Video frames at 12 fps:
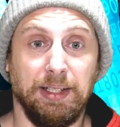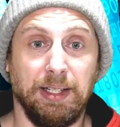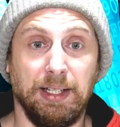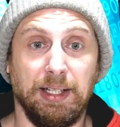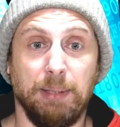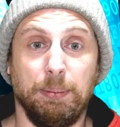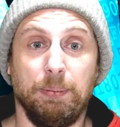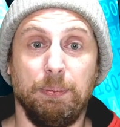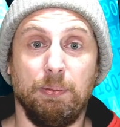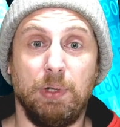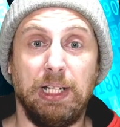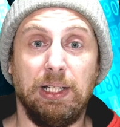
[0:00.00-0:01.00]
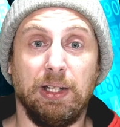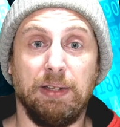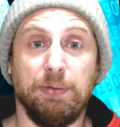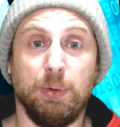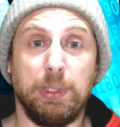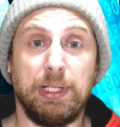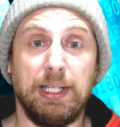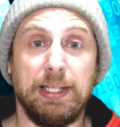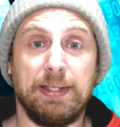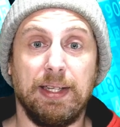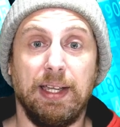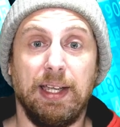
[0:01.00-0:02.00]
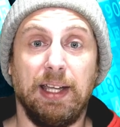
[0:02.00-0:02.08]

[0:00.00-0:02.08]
Really looking forward to this.